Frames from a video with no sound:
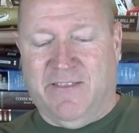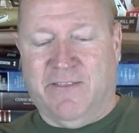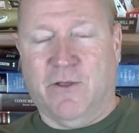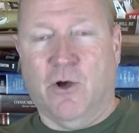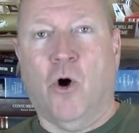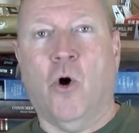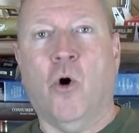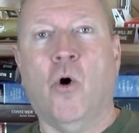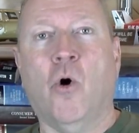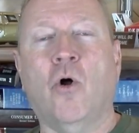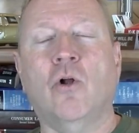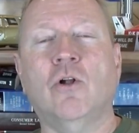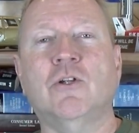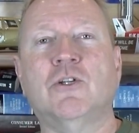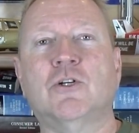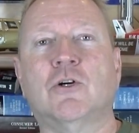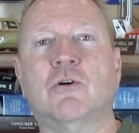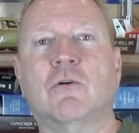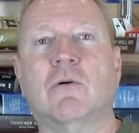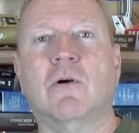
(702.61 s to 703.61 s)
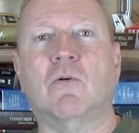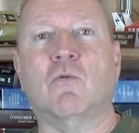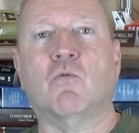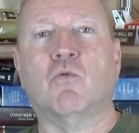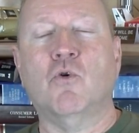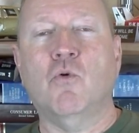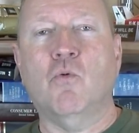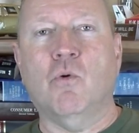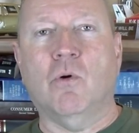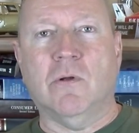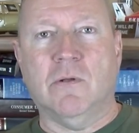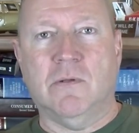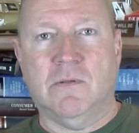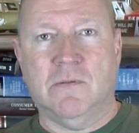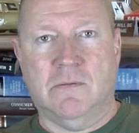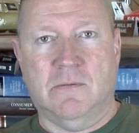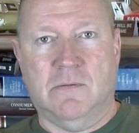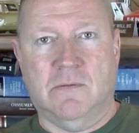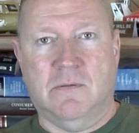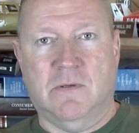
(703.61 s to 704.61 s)
The holder
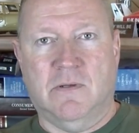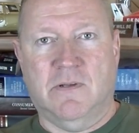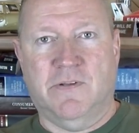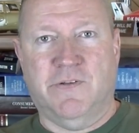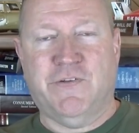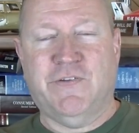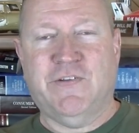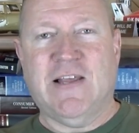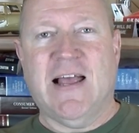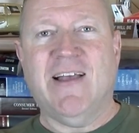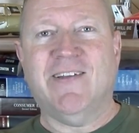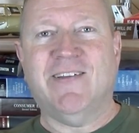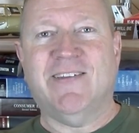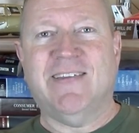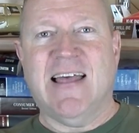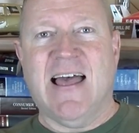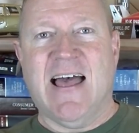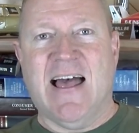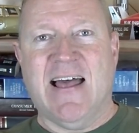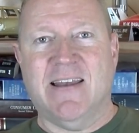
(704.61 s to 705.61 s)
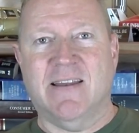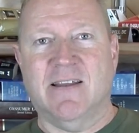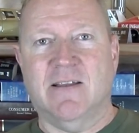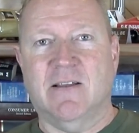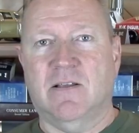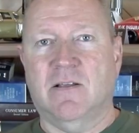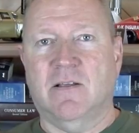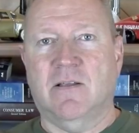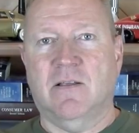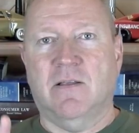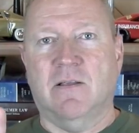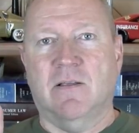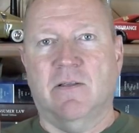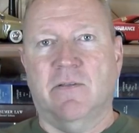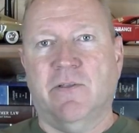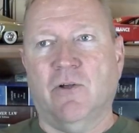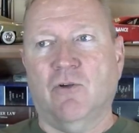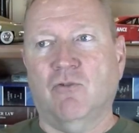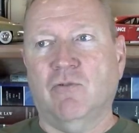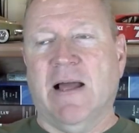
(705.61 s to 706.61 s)
rule says that
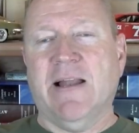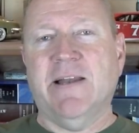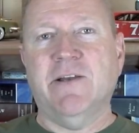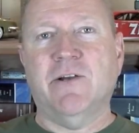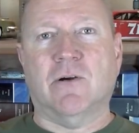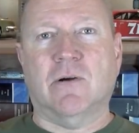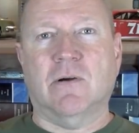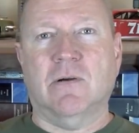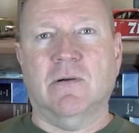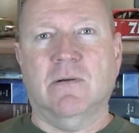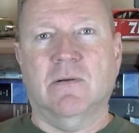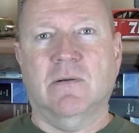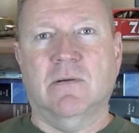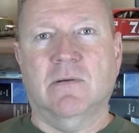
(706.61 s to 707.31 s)
the lender